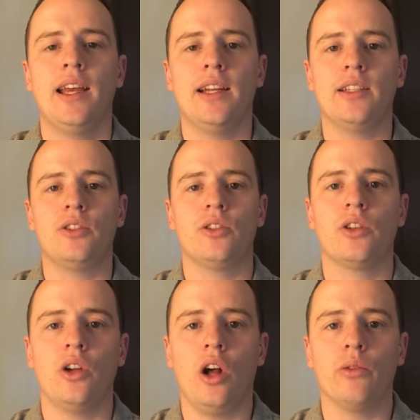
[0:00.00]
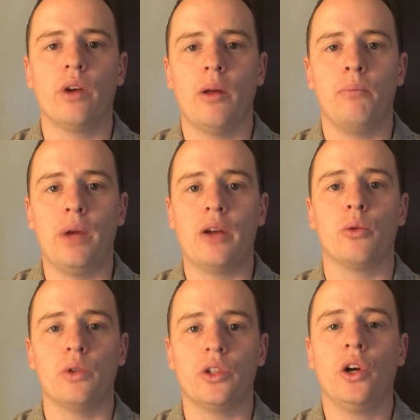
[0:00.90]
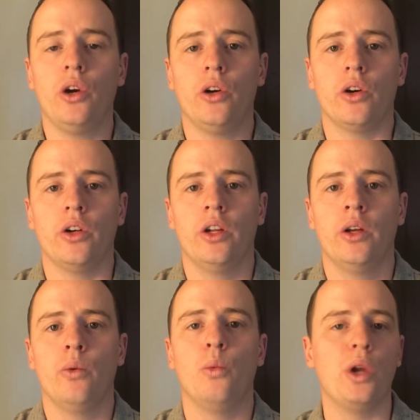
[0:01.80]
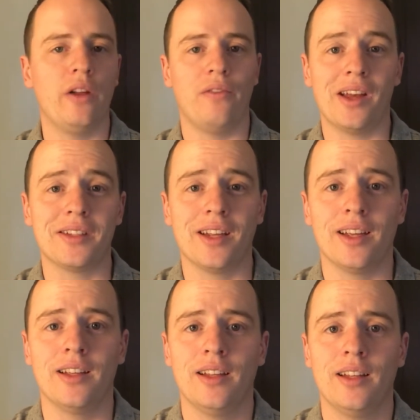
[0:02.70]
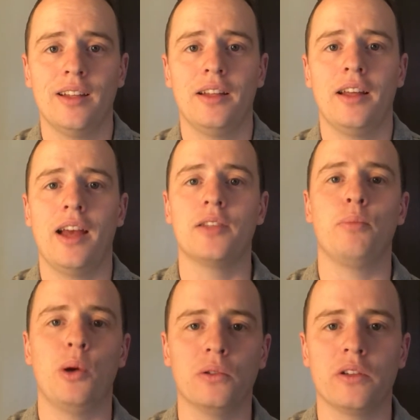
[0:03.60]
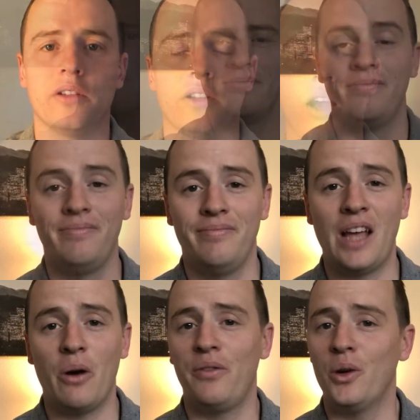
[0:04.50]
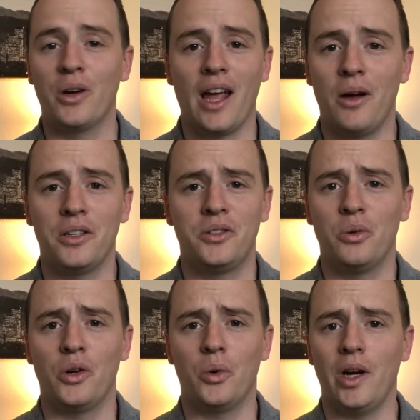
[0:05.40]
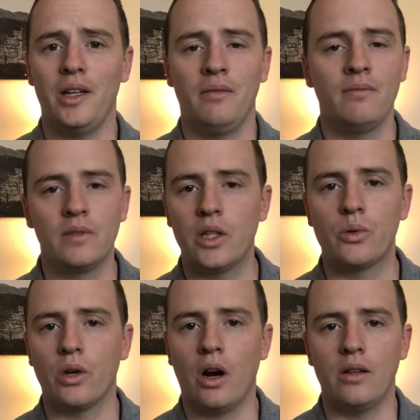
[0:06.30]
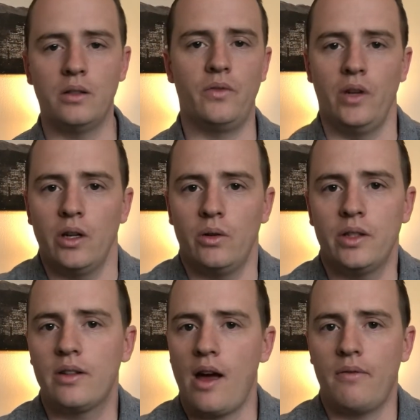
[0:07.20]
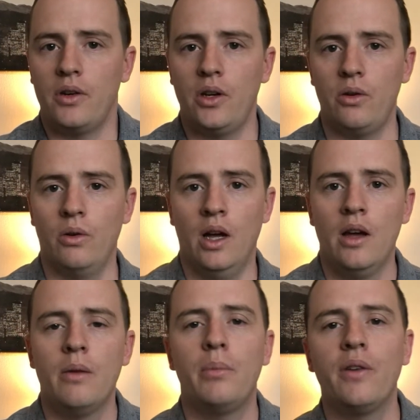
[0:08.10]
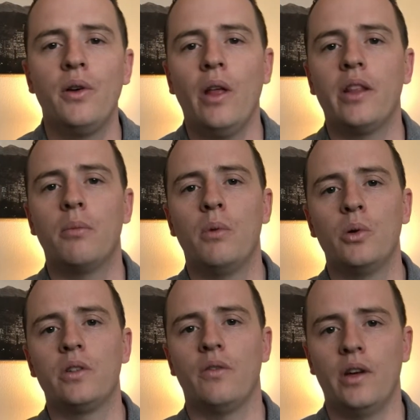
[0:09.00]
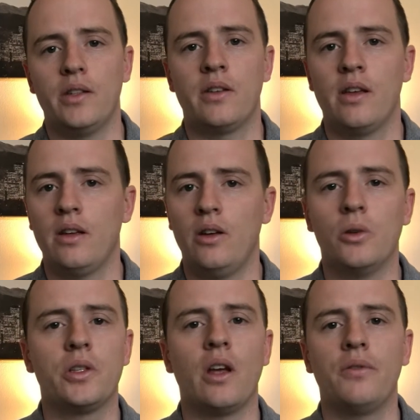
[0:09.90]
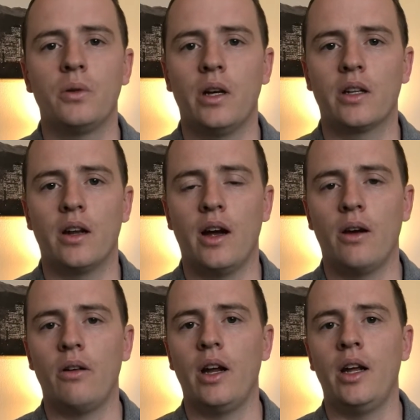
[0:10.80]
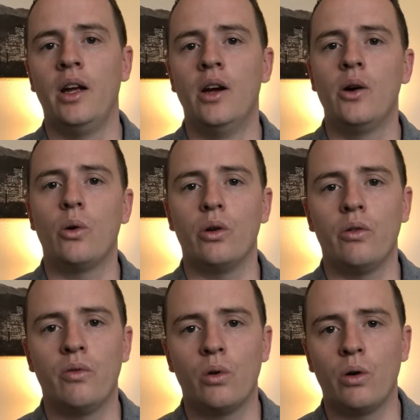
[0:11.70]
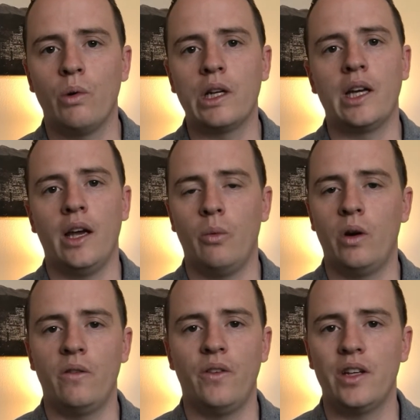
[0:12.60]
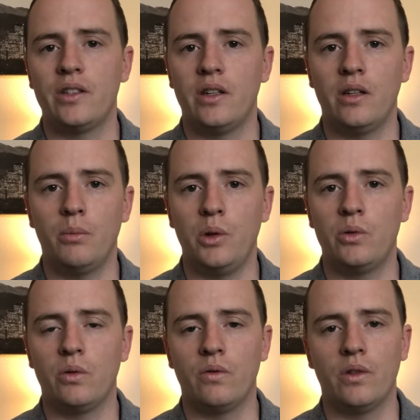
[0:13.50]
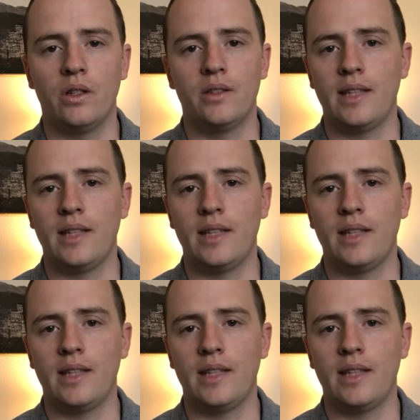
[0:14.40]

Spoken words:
And it's just an all-around better return when investing as opposed to the stock. Now, if your account is doing great, disregard this video. It's not for you. But if you're like the most of us, your self-directed IRA or your 401k when invested in a mutual fund is